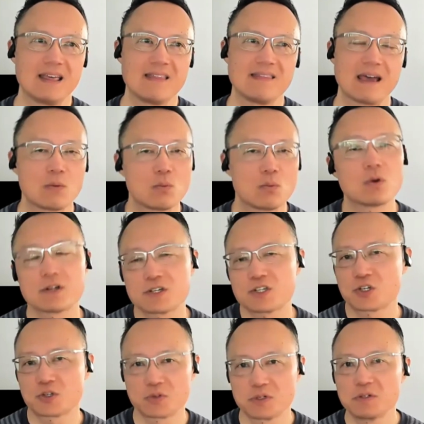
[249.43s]
that weren't
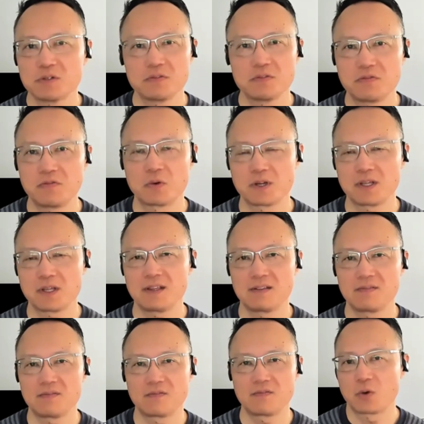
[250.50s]
true
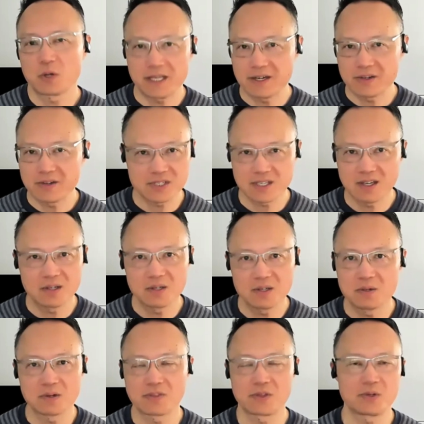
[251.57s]
40 years ago
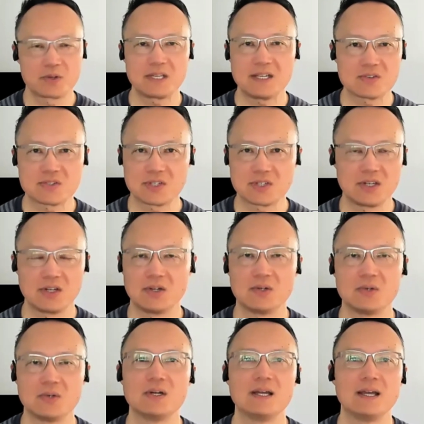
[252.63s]
or 30 years
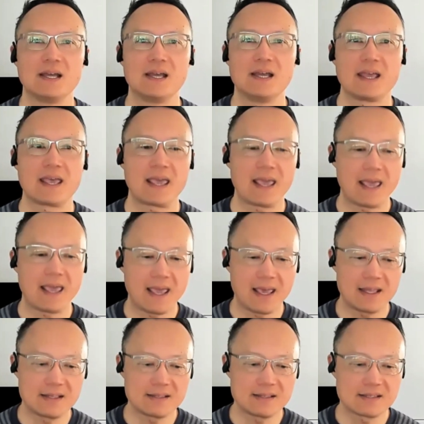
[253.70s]
ago.
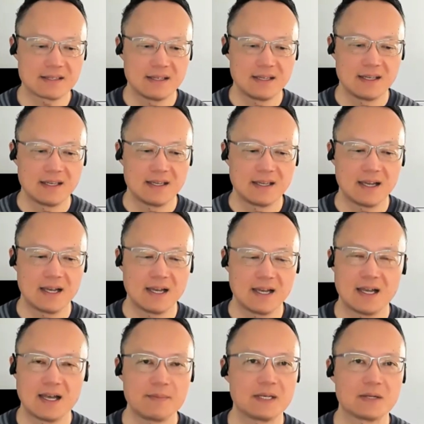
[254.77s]
And
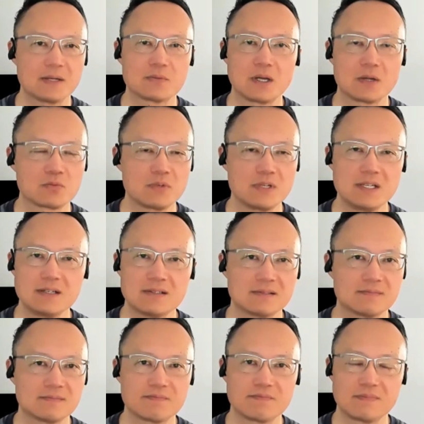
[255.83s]
a
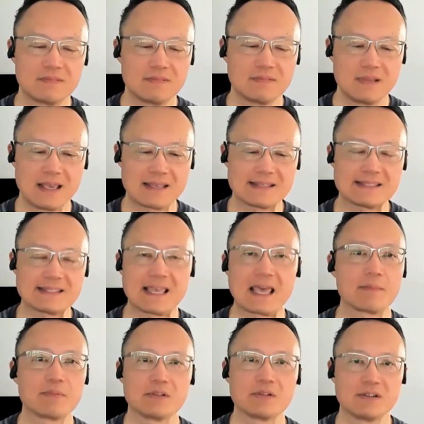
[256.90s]
real
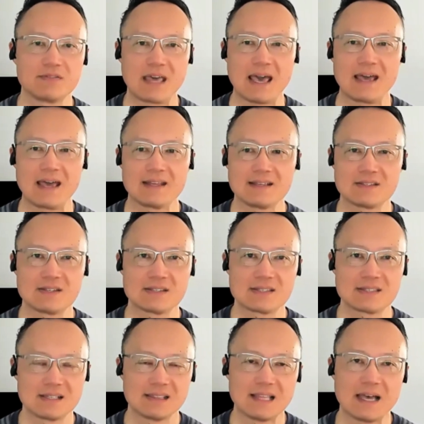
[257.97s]
example of that is
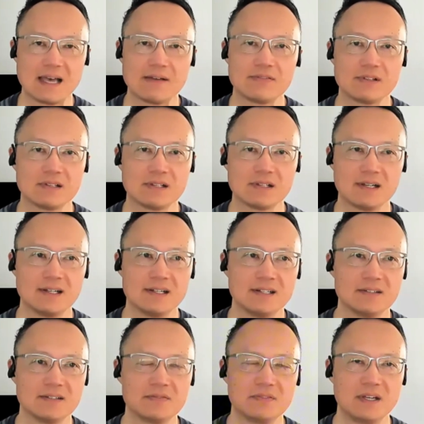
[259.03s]
just the level
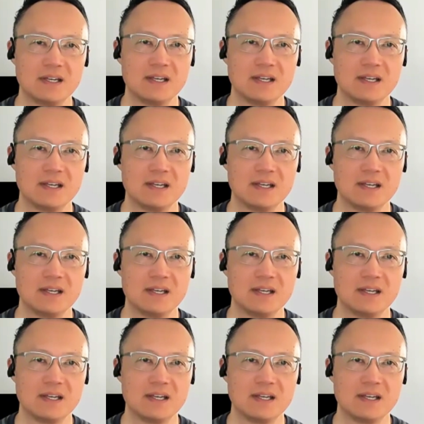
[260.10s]
of,